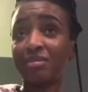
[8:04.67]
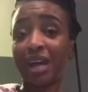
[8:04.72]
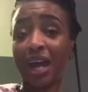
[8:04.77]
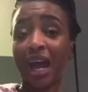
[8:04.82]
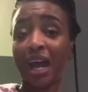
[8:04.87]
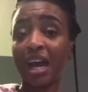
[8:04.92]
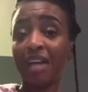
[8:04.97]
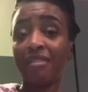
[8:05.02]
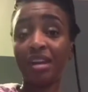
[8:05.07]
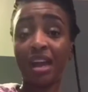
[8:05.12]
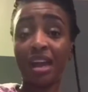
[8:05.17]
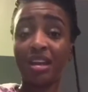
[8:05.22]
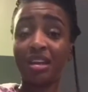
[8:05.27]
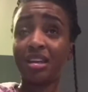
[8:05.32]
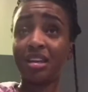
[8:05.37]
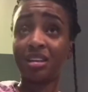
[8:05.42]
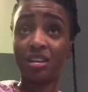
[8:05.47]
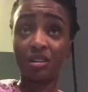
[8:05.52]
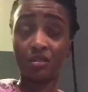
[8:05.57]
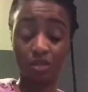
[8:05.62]
I haven't had
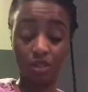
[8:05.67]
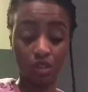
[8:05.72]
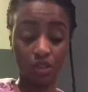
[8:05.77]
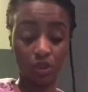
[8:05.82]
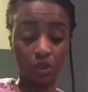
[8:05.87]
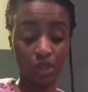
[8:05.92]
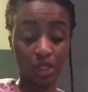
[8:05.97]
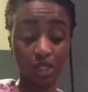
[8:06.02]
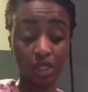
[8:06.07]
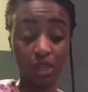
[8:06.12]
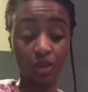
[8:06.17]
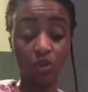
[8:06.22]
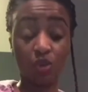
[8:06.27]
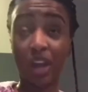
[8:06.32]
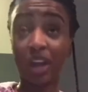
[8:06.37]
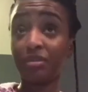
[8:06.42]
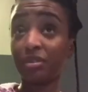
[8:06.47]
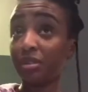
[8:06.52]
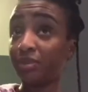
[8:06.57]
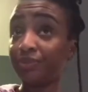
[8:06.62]
any of these twists
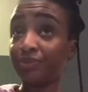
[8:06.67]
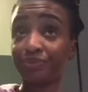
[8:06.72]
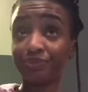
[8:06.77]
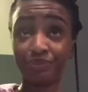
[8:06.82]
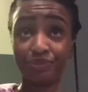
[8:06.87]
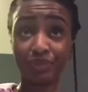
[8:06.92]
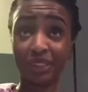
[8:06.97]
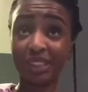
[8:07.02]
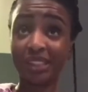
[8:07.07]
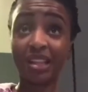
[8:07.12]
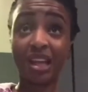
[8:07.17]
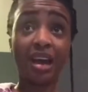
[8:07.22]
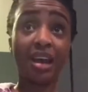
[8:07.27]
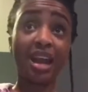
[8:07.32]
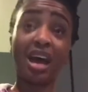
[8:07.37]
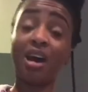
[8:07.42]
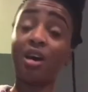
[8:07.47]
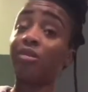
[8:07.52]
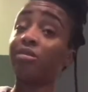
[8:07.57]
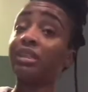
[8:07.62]
unravel, slide
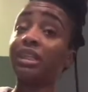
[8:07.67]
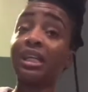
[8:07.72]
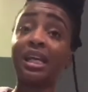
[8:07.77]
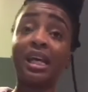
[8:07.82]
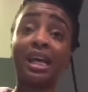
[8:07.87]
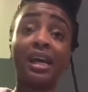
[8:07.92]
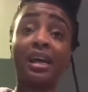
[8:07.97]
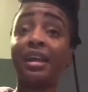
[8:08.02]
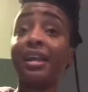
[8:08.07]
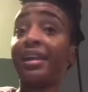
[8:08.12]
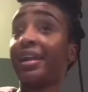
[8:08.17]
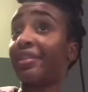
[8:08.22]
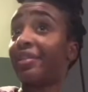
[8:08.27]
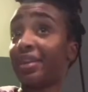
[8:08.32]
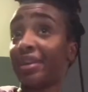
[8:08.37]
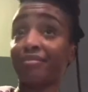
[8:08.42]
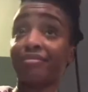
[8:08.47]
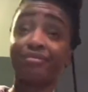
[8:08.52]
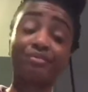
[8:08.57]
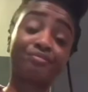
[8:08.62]
out,
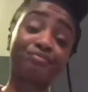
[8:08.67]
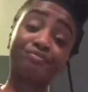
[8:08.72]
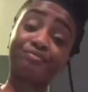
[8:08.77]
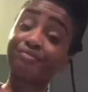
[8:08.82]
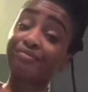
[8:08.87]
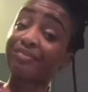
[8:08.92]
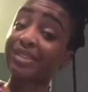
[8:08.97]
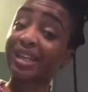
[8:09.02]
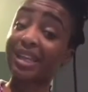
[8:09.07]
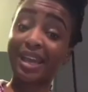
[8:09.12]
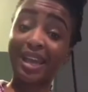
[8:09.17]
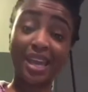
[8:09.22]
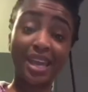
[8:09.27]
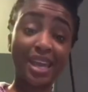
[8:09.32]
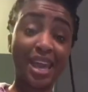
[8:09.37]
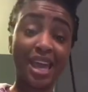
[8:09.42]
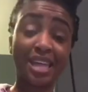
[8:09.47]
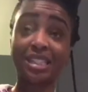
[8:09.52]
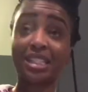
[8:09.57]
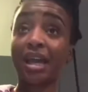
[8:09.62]
nothing.
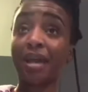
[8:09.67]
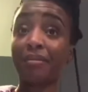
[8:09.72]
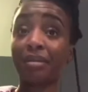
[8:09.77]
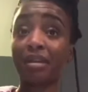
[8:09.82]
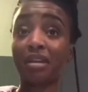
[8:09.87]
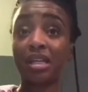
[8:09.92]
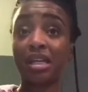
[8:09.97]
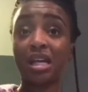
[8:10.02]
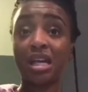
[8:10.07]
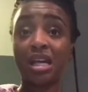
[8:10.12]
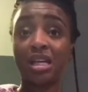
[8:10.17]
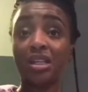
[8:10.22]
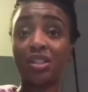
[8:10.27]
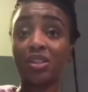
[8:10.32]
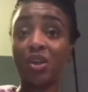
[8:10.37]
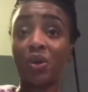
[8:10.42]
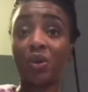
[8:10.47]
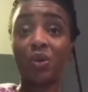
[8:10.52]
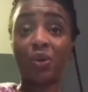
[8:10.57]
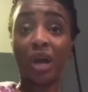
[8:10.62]
Hasn't happened.
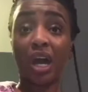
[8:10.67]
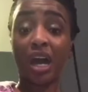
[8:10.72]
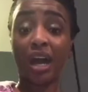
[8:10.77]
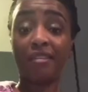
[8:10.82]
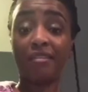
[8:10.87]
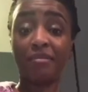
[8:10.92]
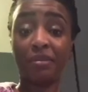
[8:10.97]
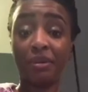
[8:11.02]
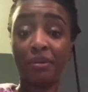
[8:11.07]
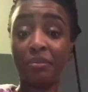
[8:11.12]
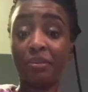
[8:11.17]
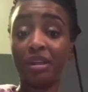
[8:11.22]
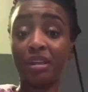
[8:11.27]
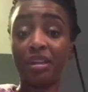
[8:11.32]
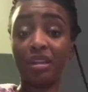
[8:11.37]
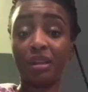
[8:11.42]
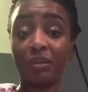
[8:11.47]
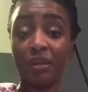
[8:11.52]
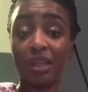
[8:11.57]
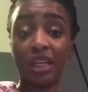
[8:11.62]
So I've been
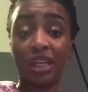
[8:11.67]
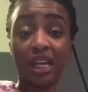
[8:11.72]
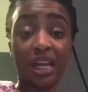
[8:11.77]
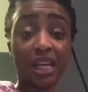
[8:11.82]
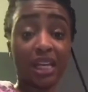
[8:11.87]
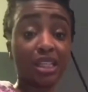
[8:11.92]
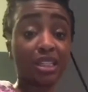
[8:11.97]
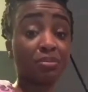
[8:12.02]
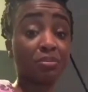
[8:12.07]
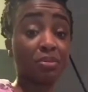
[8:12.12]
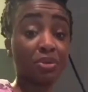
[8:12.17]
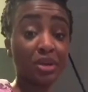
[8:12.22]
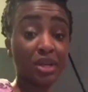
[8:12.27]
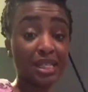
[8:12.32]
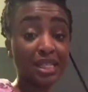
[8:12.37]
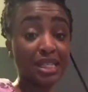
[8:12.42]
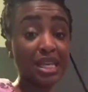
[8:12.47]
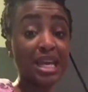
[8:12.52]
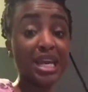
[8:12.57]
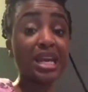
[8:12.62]
putting them in, I guess, pretty
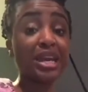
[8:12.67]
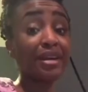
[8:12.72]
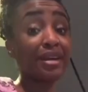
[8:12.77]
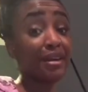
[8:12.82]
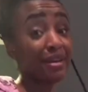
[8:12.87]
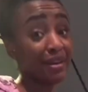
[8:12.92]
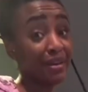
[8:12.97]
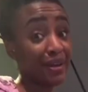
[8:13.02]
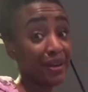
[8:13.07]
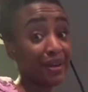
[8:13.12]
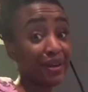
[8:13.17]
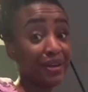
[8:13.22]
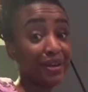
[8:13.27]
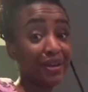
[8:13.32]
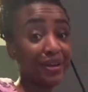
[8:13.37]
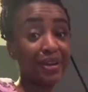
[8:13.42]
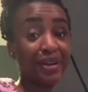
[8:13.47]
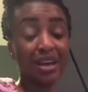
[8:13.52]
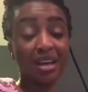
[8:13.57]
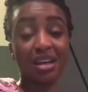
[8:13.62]
good,
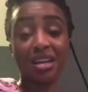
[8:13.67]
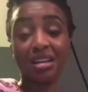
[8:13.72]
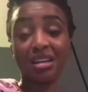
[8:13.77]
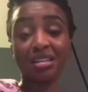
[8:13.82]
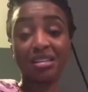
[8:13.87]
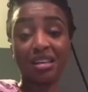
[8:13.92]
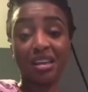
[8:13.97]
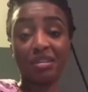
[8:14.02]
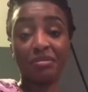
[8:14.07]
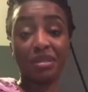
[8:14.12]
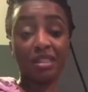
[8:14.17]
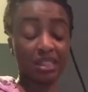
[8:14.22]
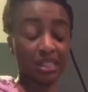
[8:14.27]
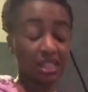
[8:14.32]
because they've been